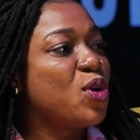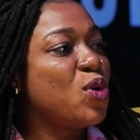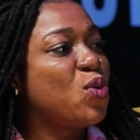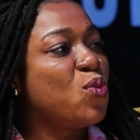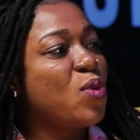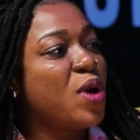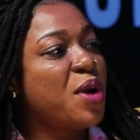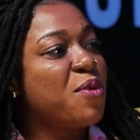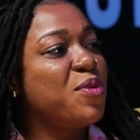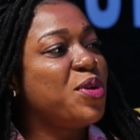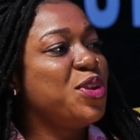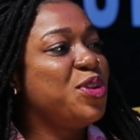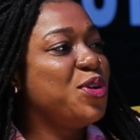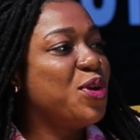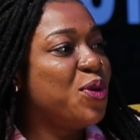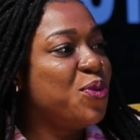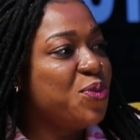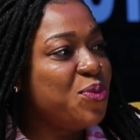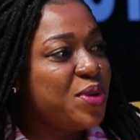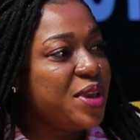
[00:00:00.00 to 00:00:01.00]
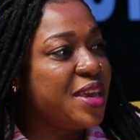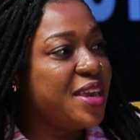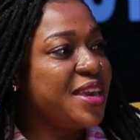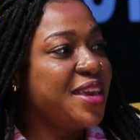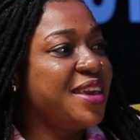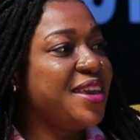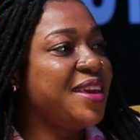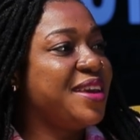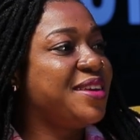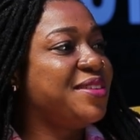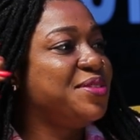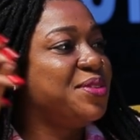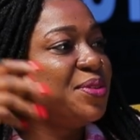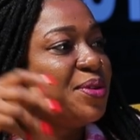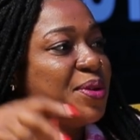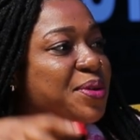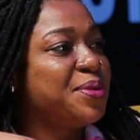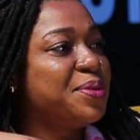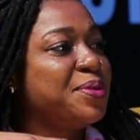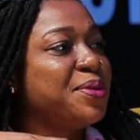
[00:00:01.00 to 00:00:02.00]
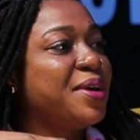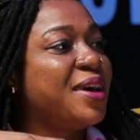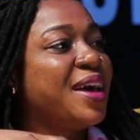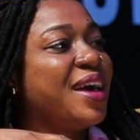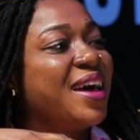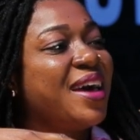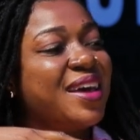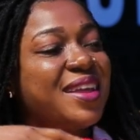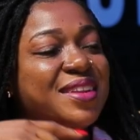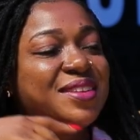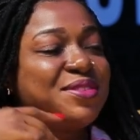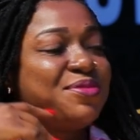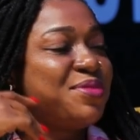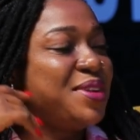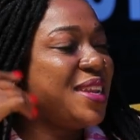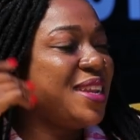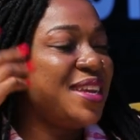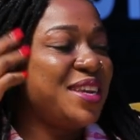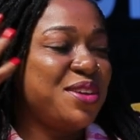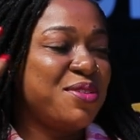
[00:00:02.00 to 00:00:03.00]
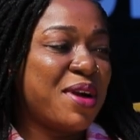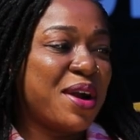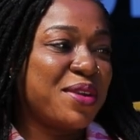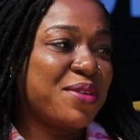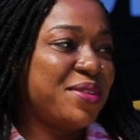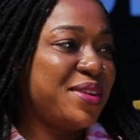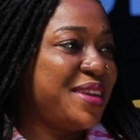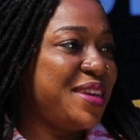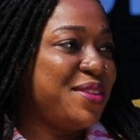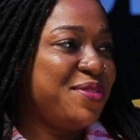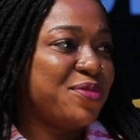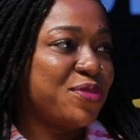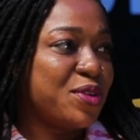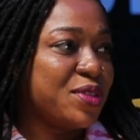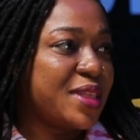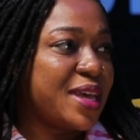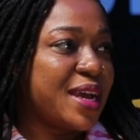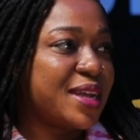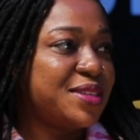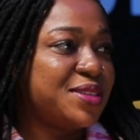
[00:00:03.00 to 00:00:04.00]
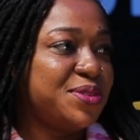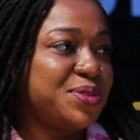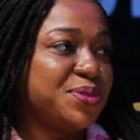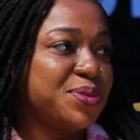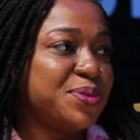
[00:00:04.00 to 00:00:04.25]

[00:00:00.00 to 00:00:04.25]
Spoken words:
wearing your wig, you know, And really, you are not in for that, you